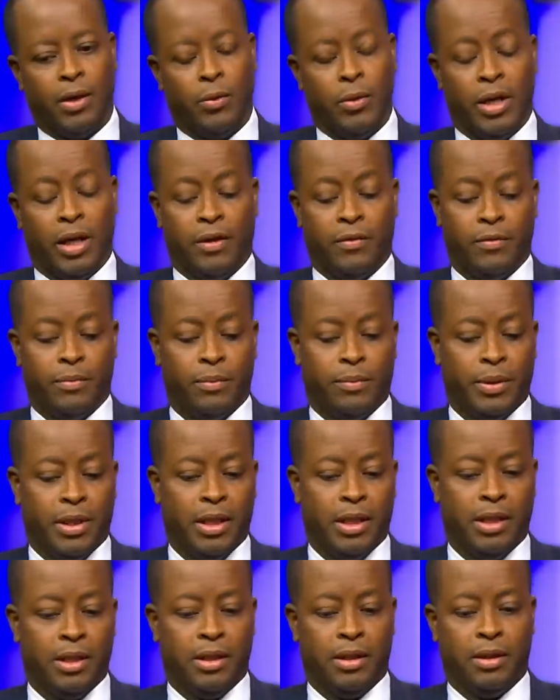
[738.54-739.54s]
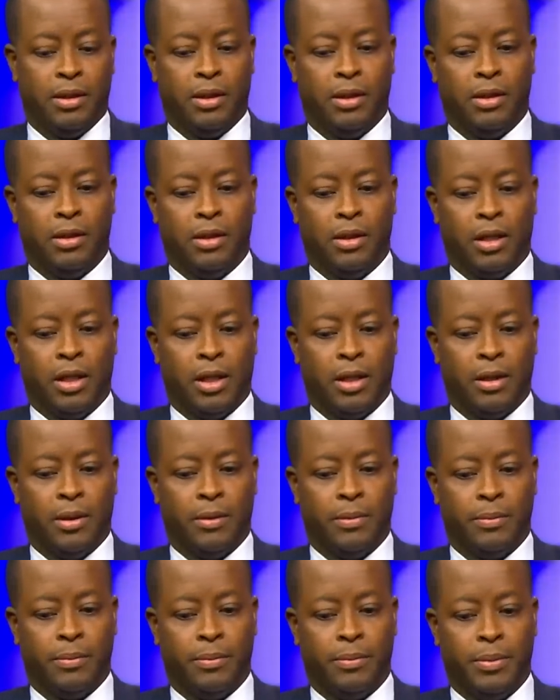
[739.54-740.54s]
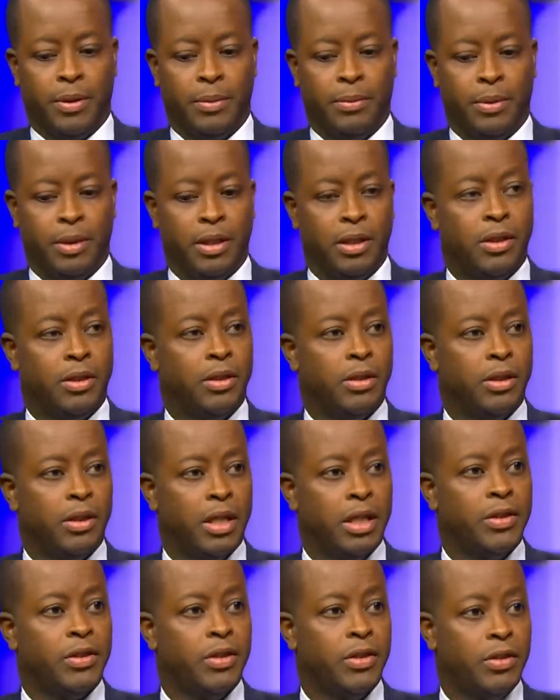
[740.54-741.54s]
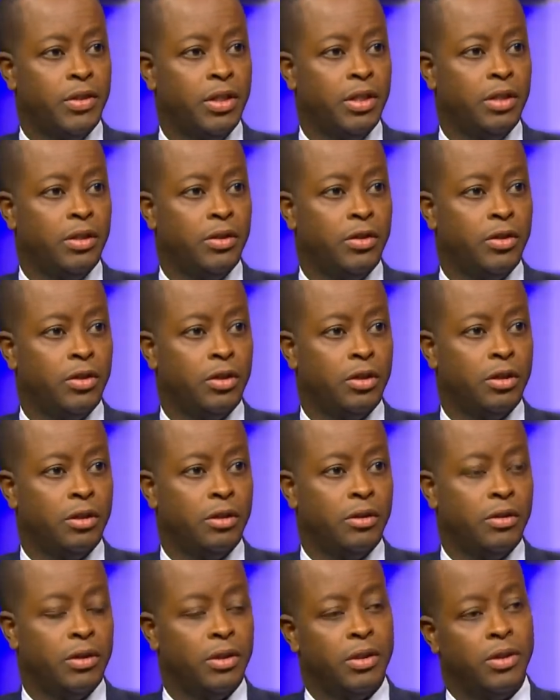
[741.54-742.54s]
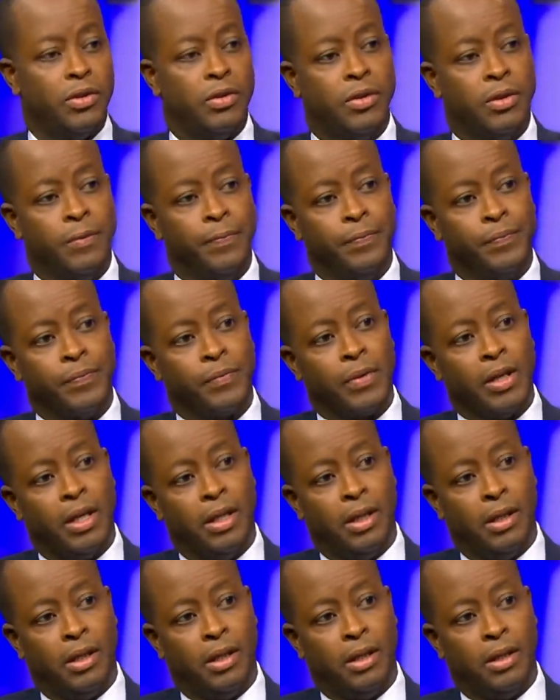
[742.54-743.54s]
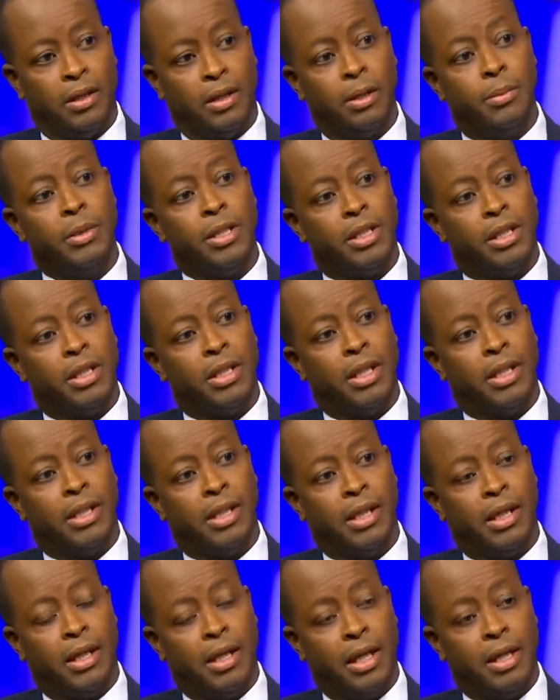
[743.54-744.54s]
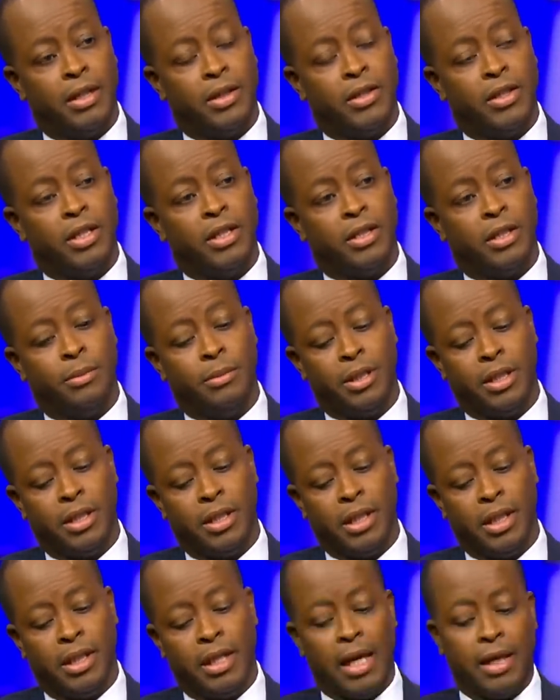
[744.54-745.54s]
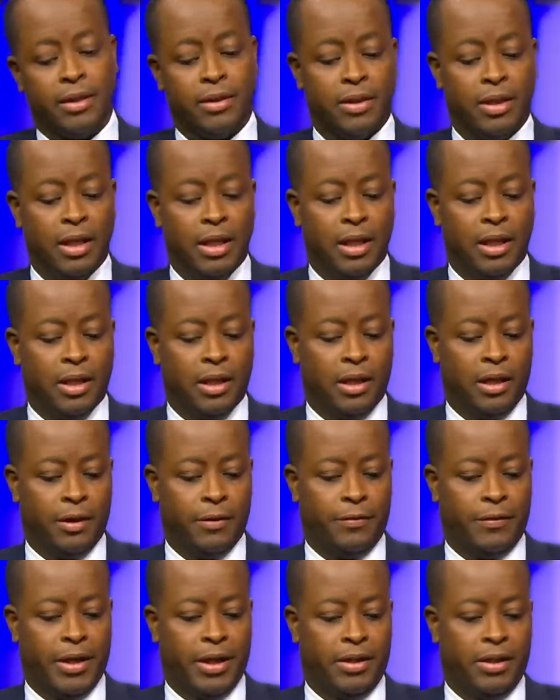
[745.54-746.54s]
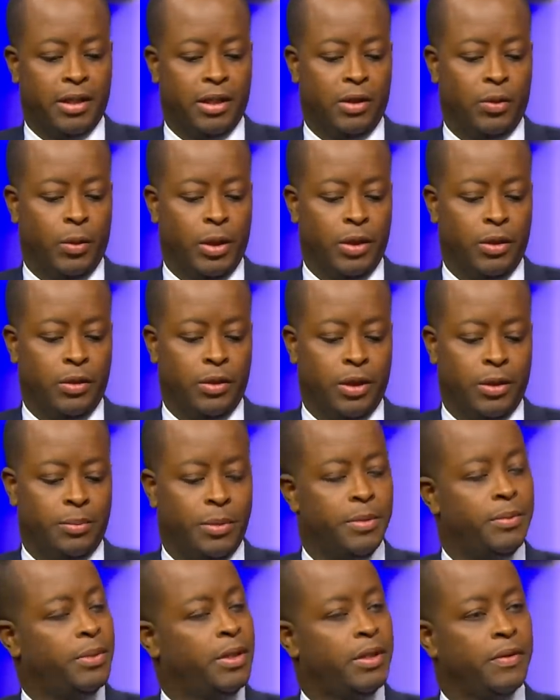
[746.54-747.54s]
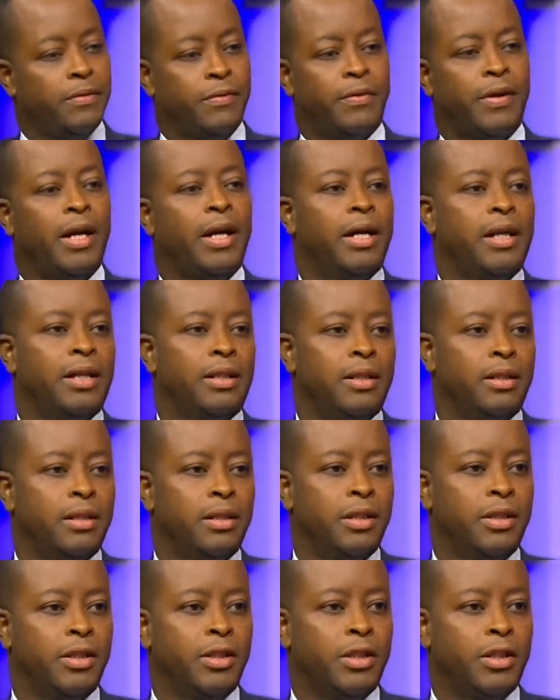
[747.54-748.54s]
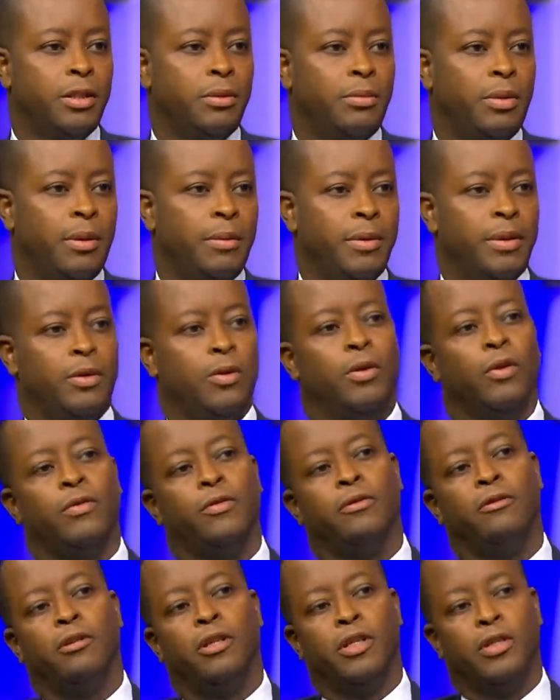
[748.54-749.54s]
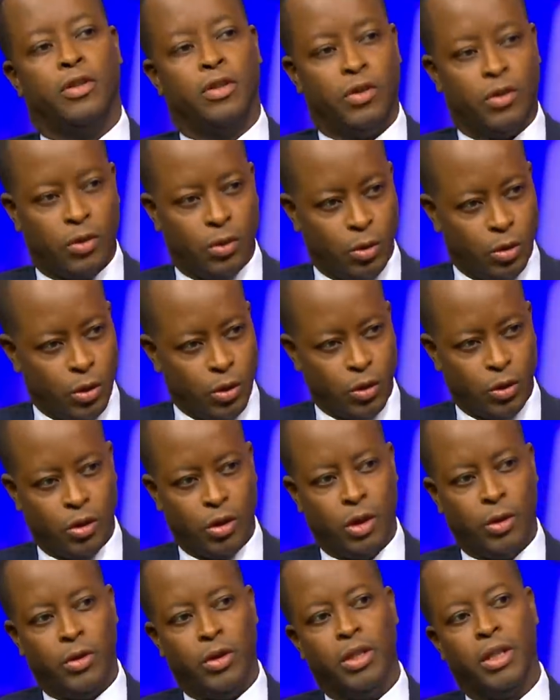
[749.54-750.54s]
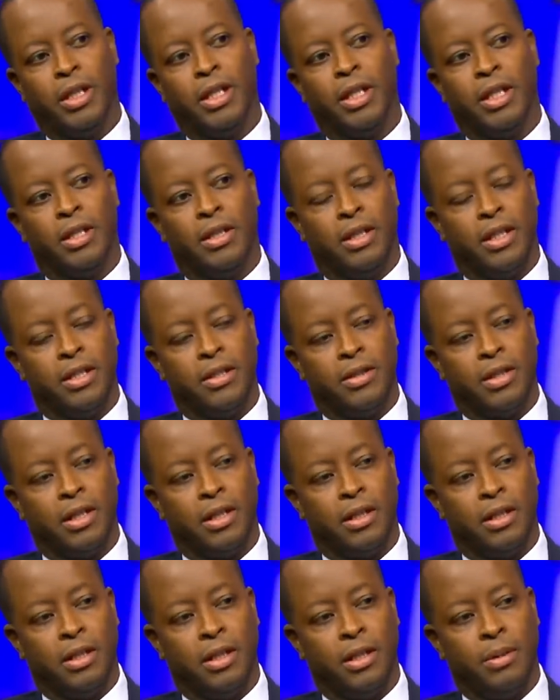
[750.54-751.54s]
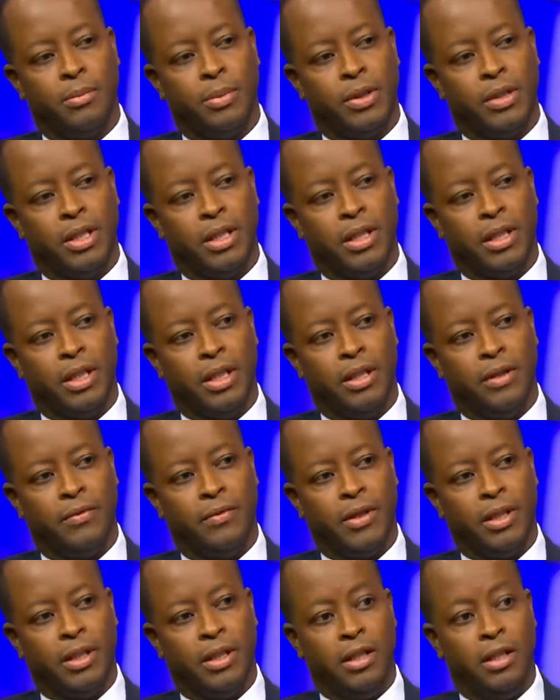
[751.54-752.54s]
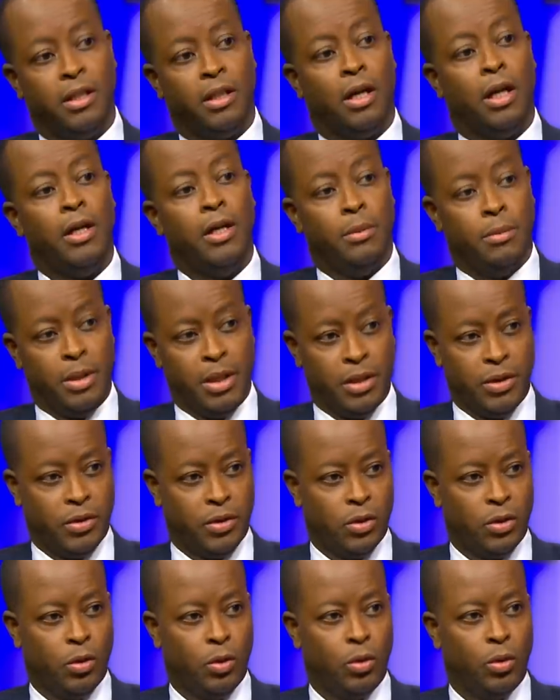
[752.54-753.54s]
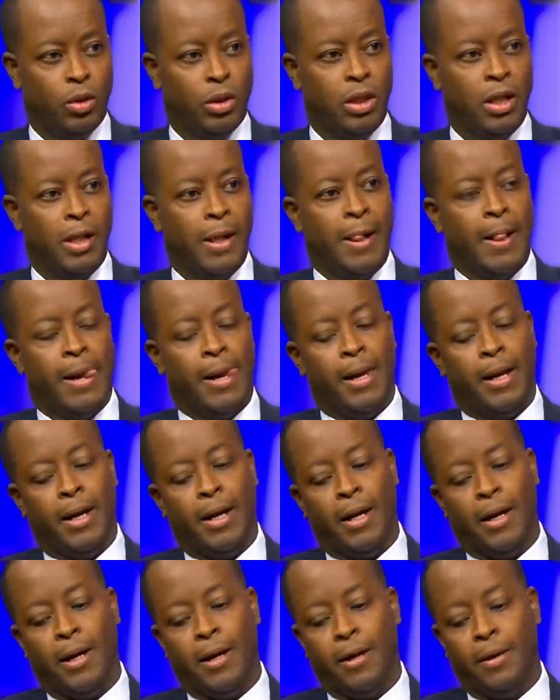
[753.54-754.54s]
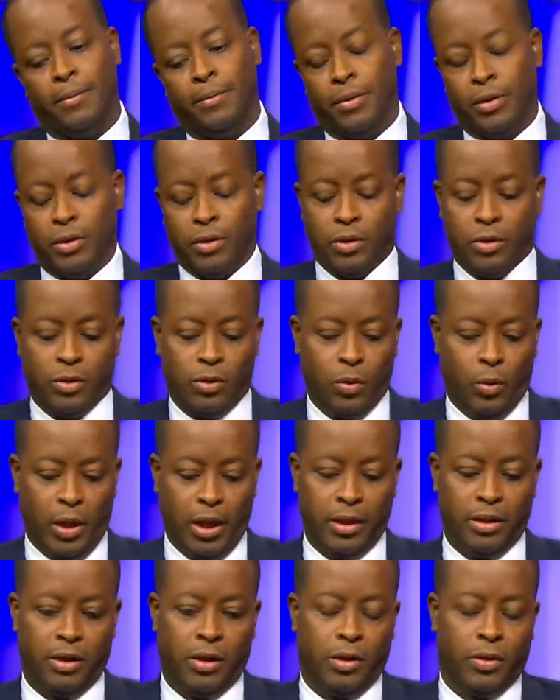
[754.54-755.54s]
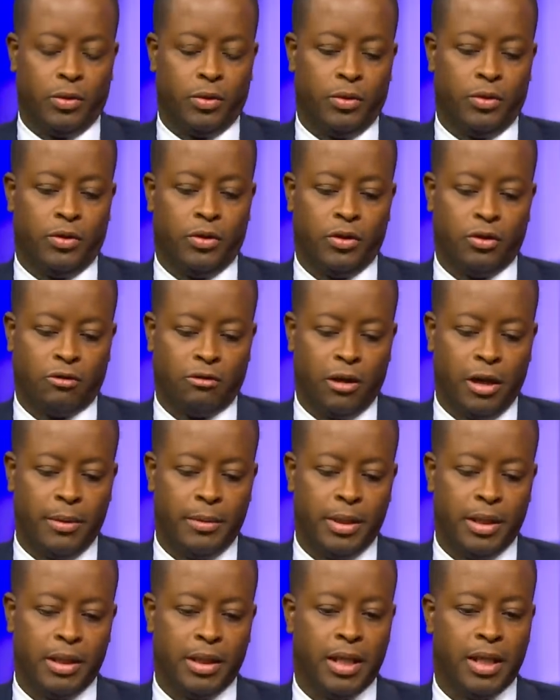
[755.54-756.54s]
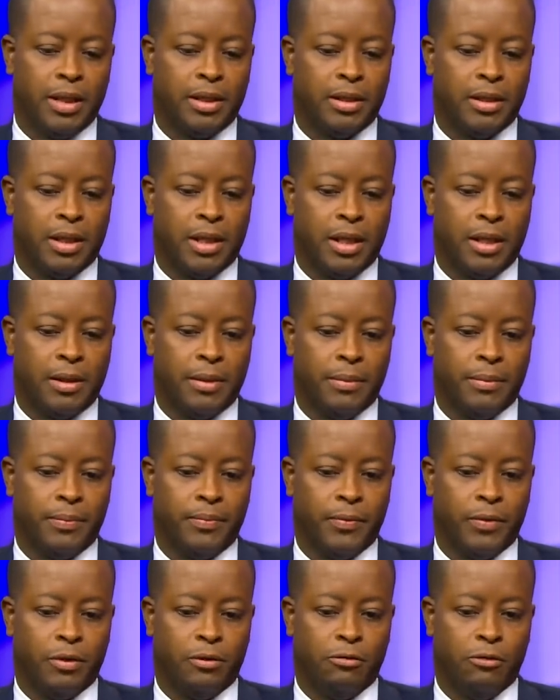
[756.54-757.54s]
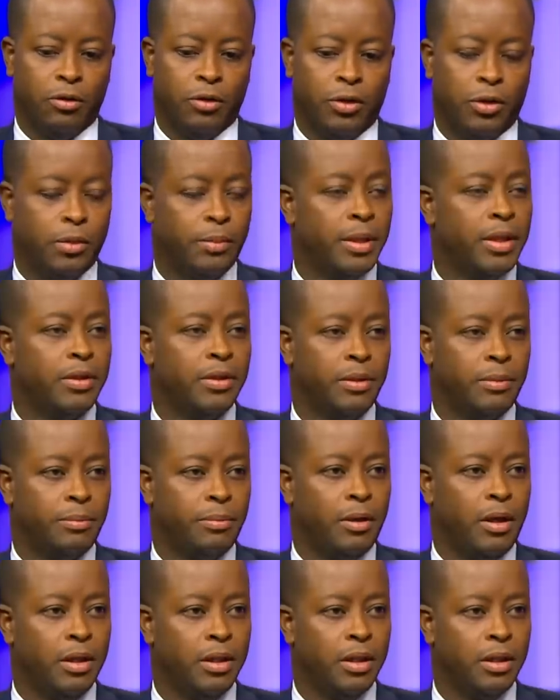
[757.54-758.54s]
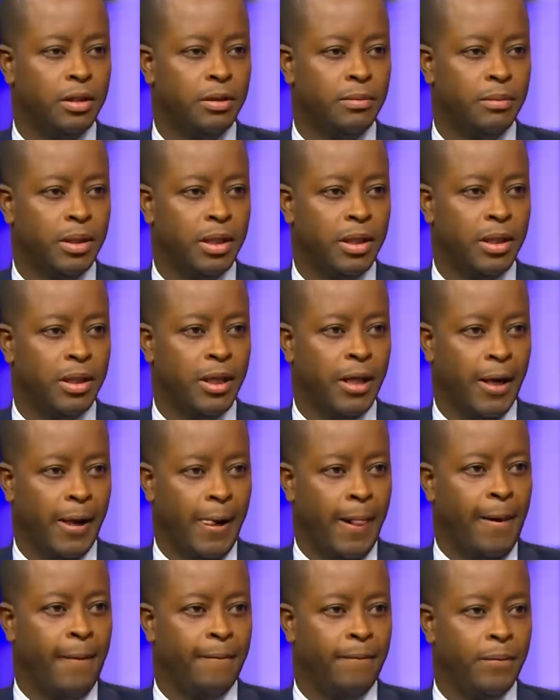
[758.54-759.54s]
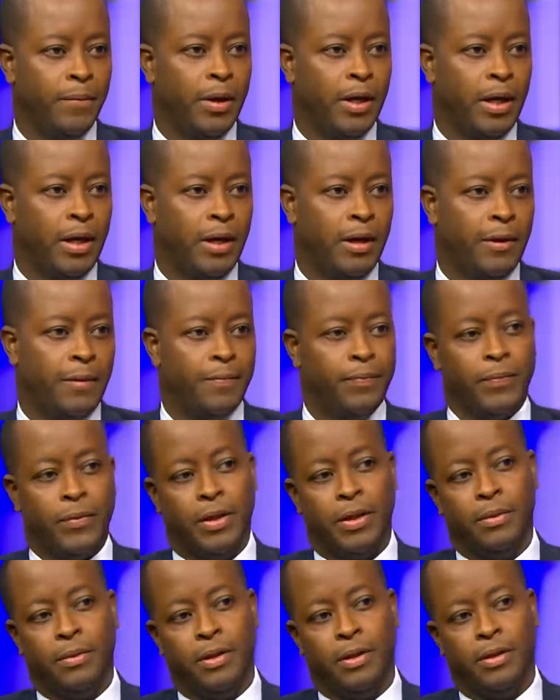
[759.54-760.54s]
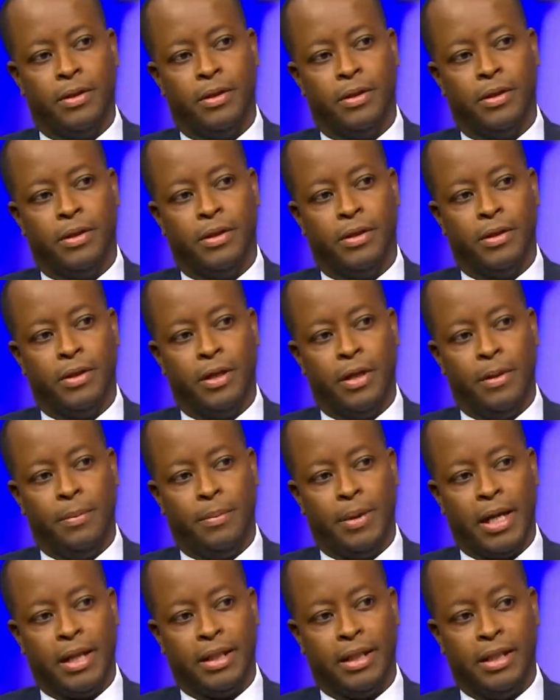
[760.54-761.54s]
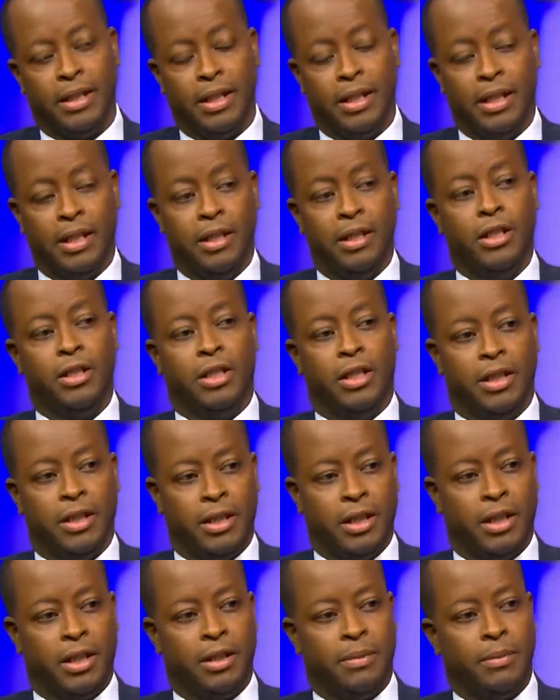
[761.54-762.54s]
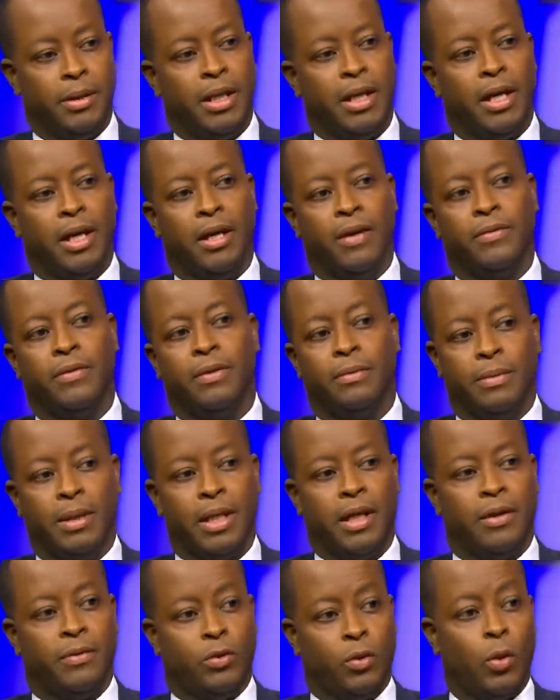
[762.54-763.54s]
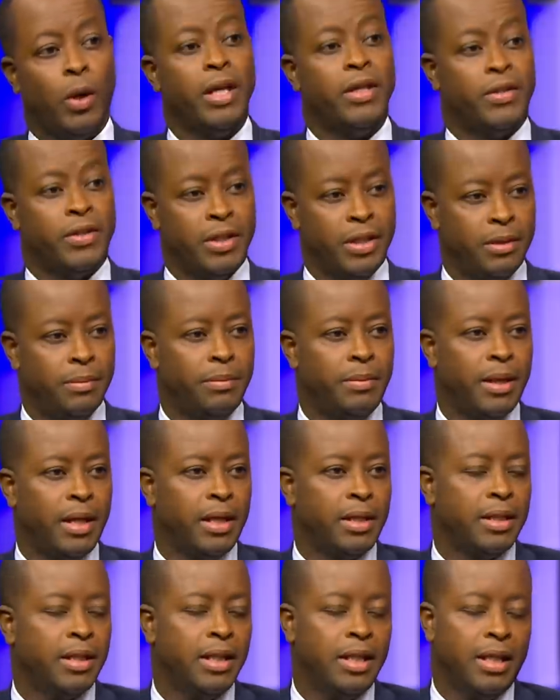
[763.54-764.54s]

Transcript: We haven't paid people in the SEC, the Securities Commission and Exchange Commission, and that's affecting whether or not people can file initial public offerings and so on. So now you're looking at things that can then potentially affect the economy as a whole. Yeah. The White House was describing that the gross domestic product may, the impact that they initially think it may have twice the impact.